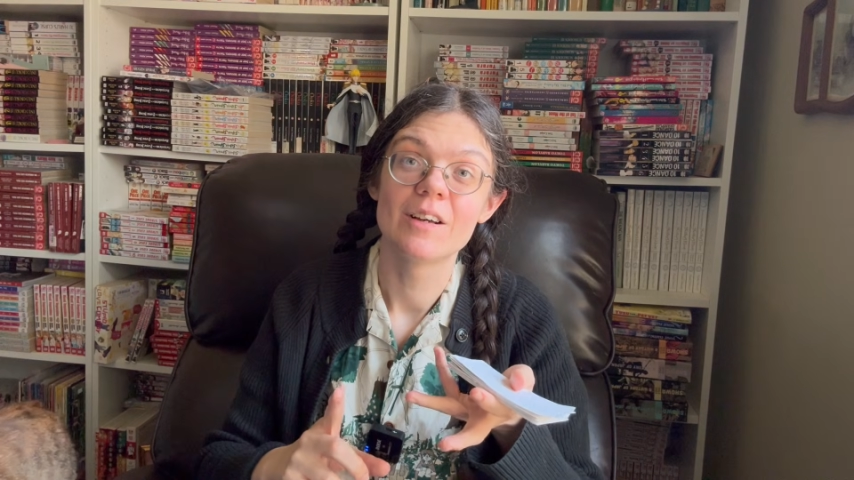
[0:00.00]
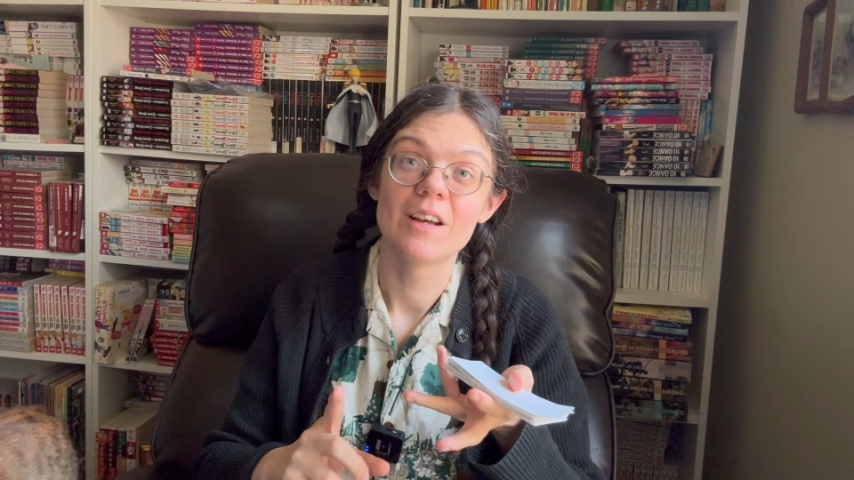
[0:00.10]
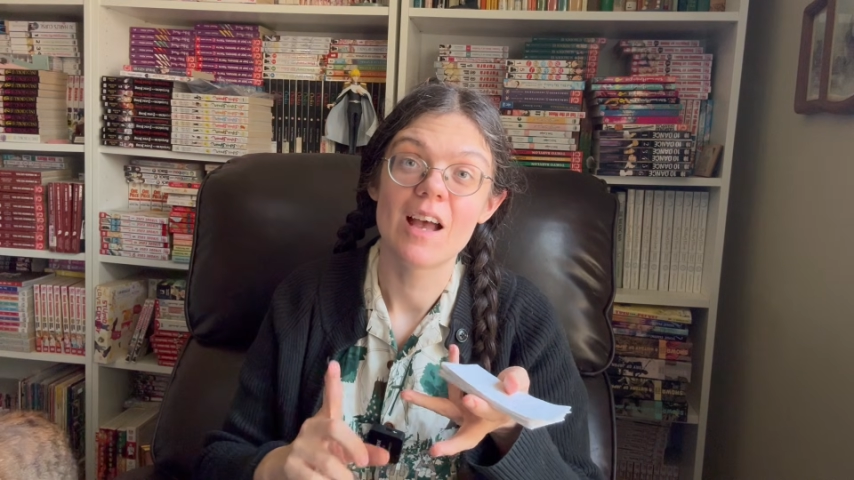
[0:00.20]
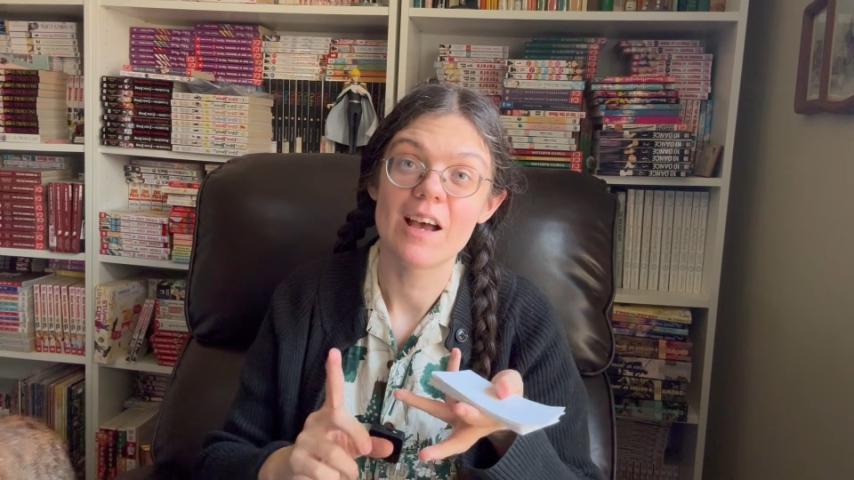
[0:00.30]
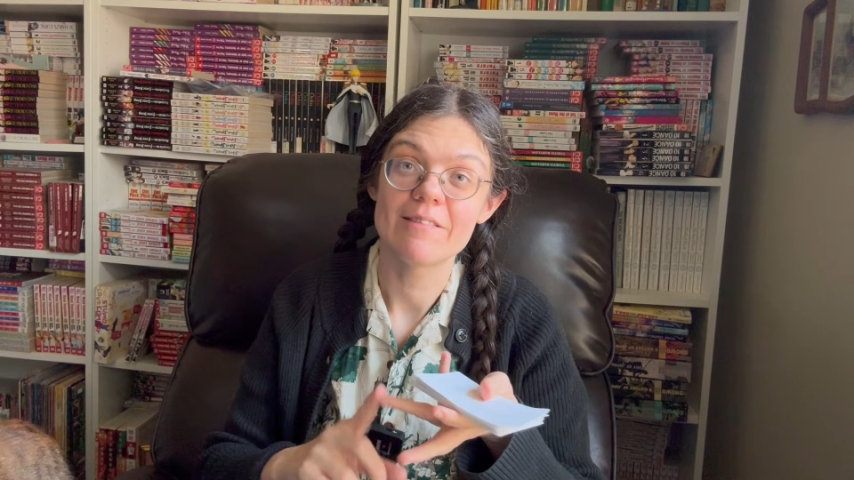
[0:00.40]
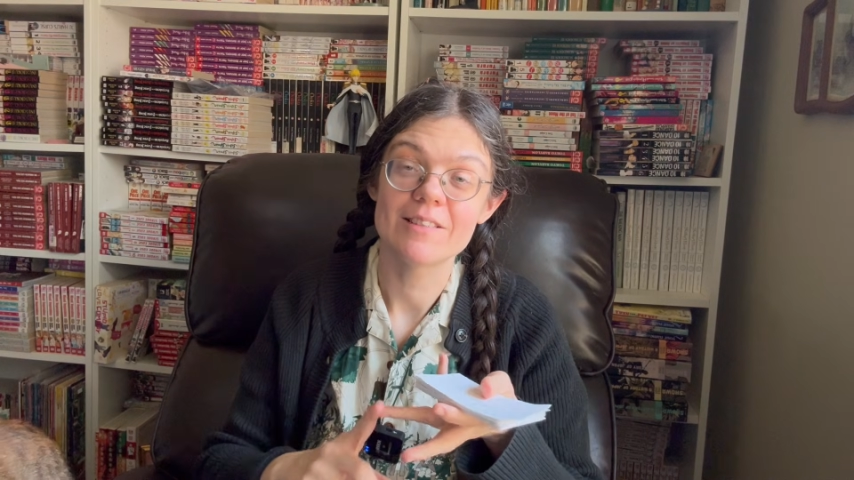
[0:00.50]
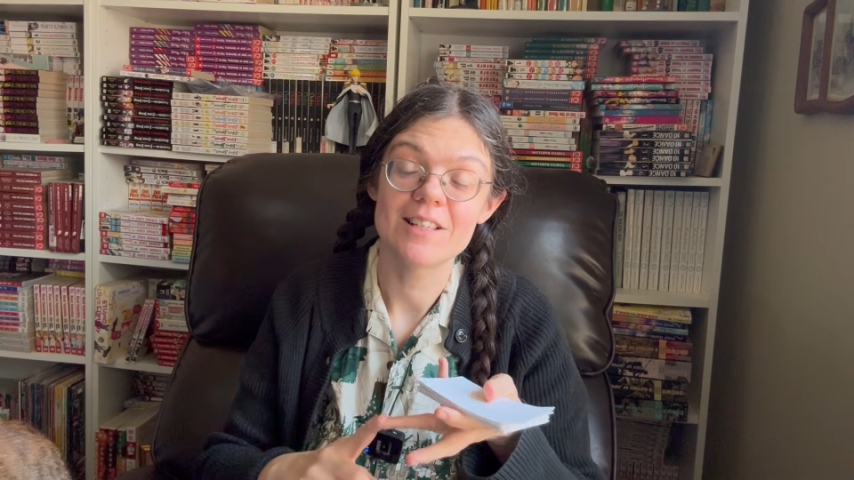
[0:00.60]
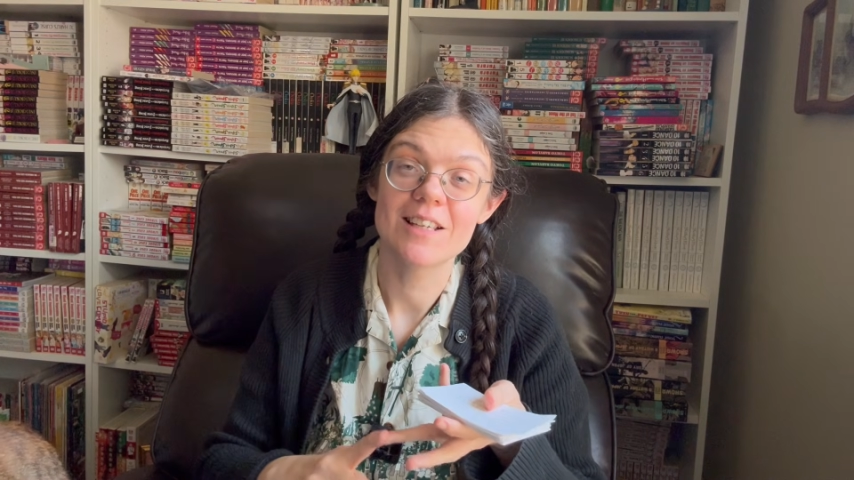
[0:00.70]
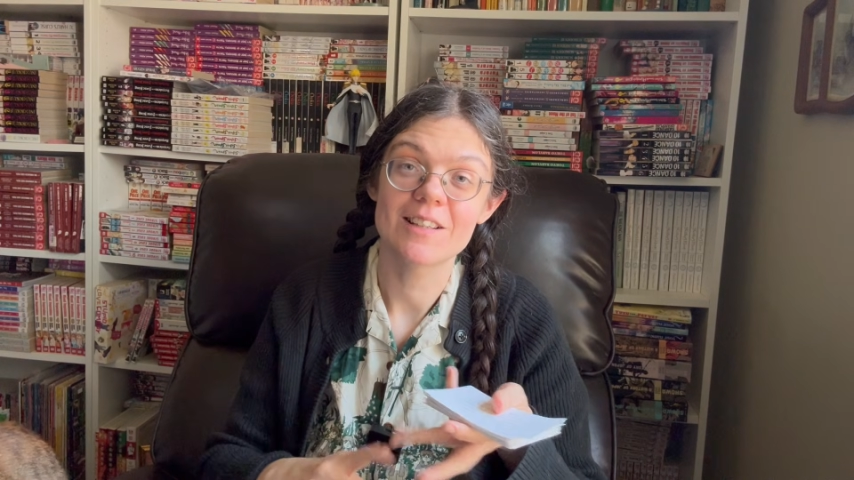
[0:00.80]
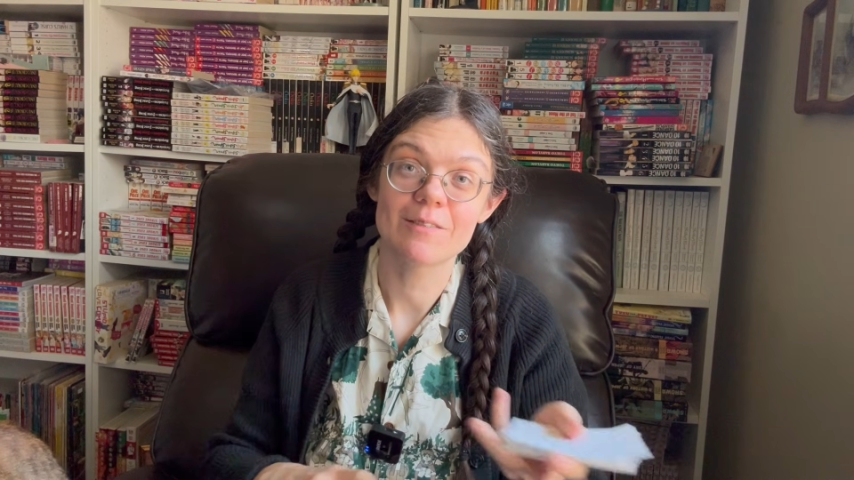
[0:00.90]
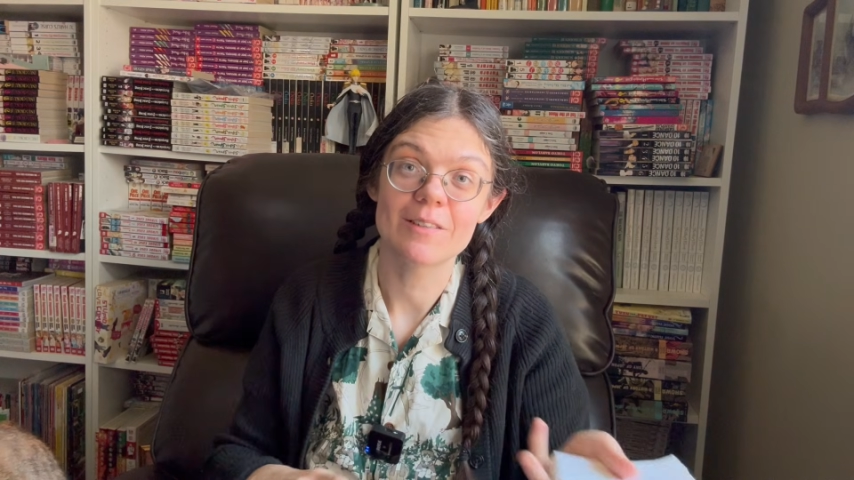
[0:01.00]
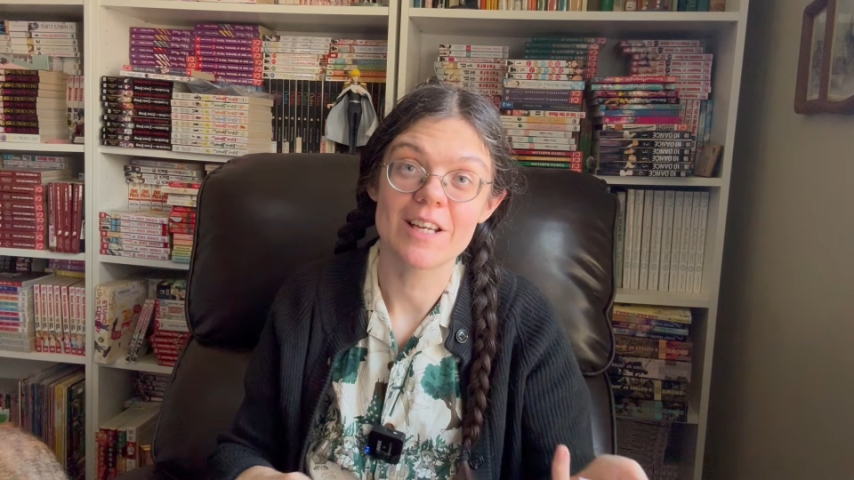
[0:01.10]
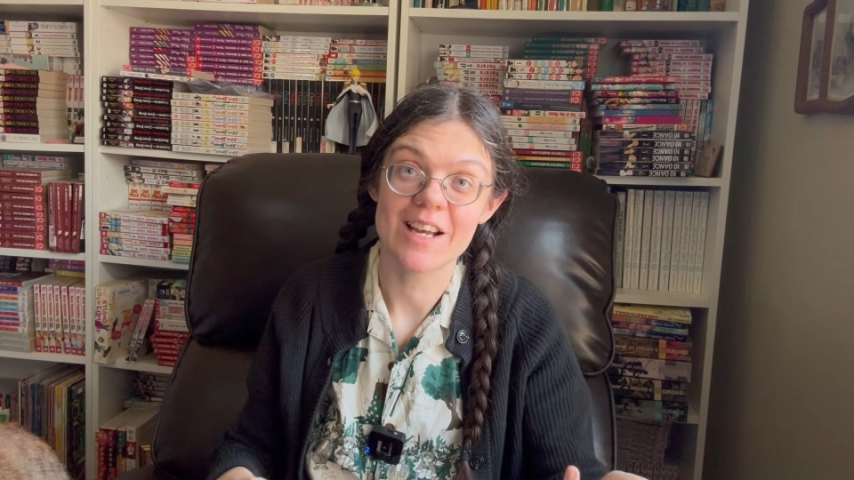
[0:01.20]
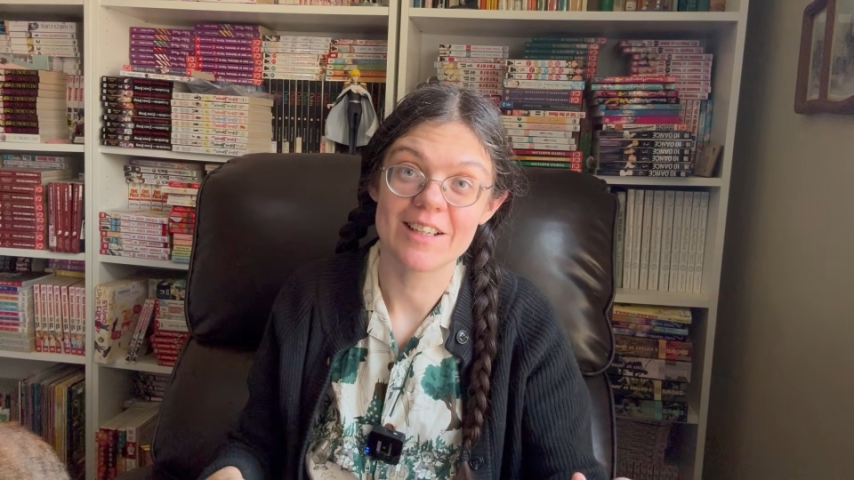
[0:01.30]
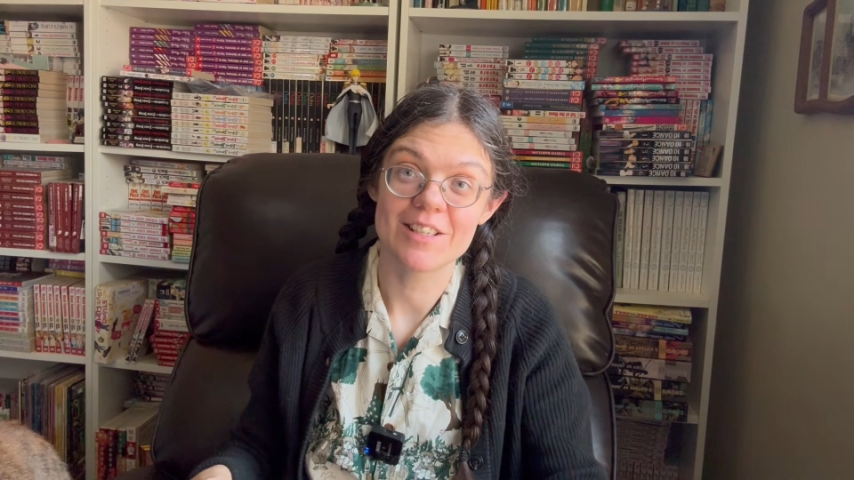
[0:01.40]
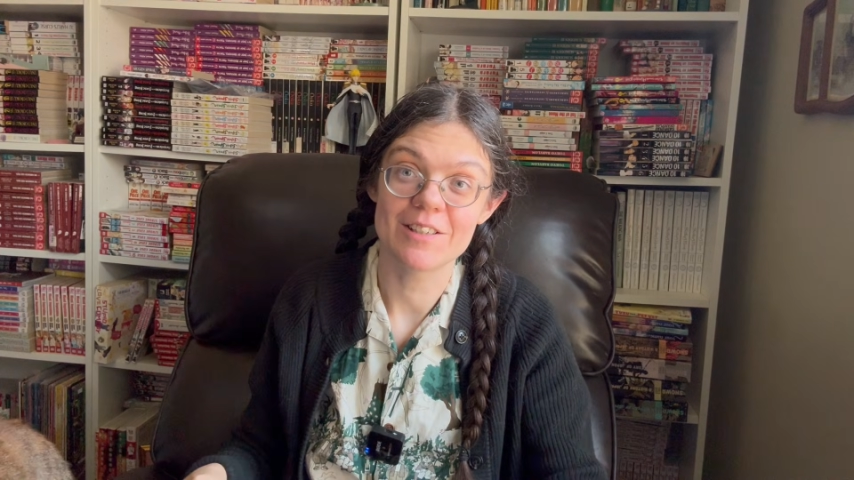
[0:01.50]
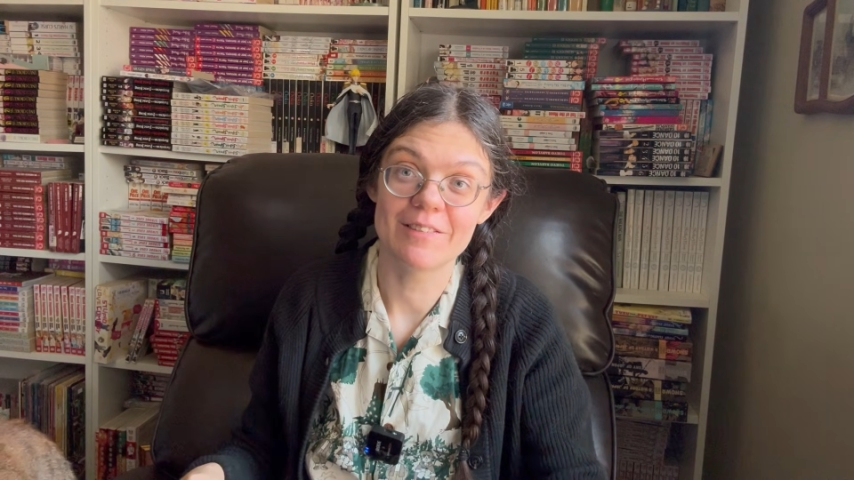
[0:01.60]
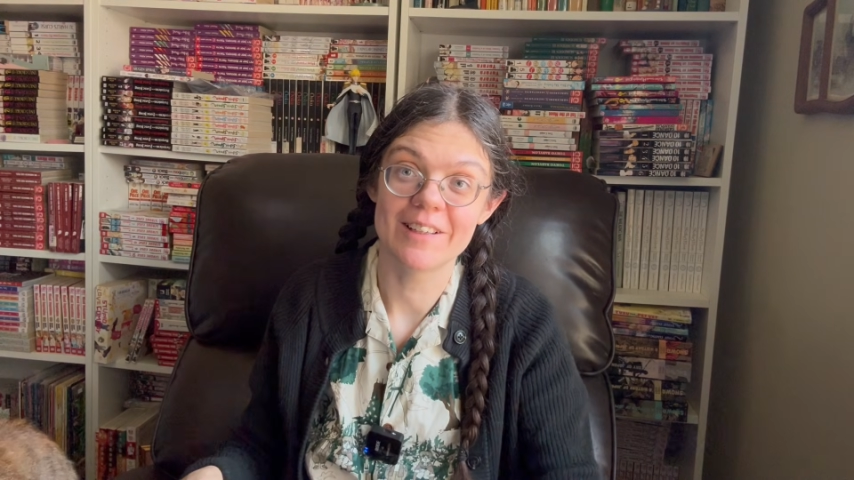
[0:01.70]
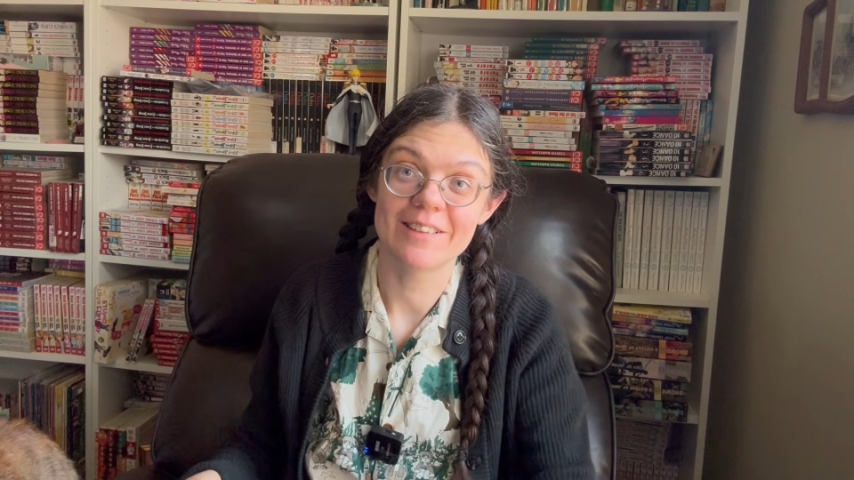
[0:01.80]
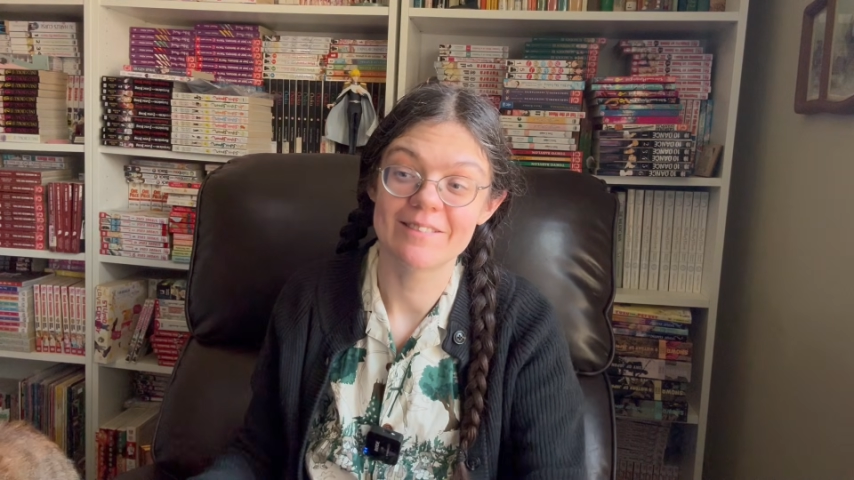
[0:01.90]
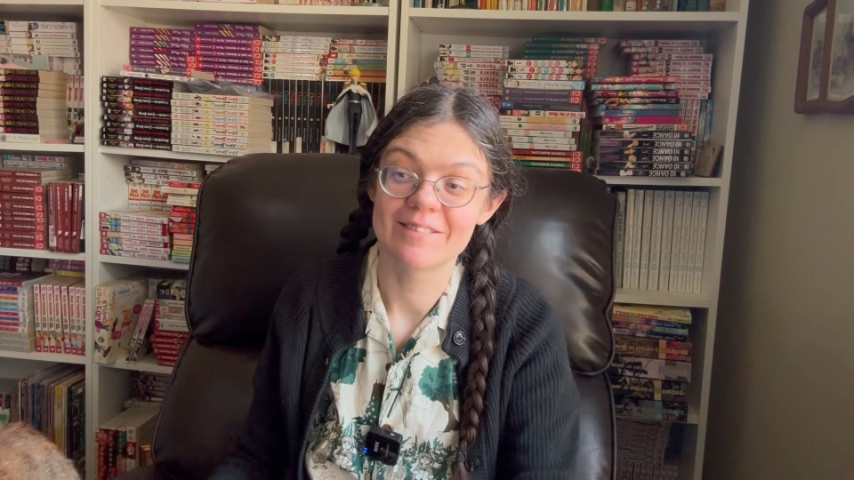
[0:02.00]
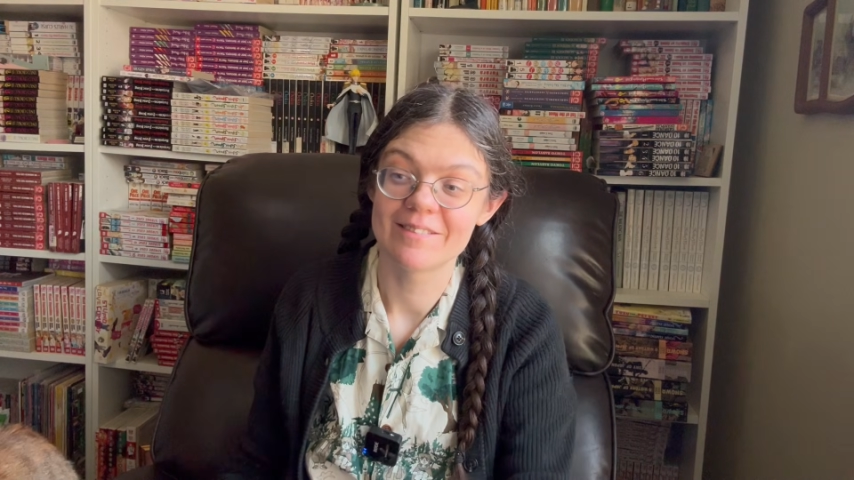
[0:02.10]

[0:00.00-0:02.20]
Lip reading: how was he gonna react to it.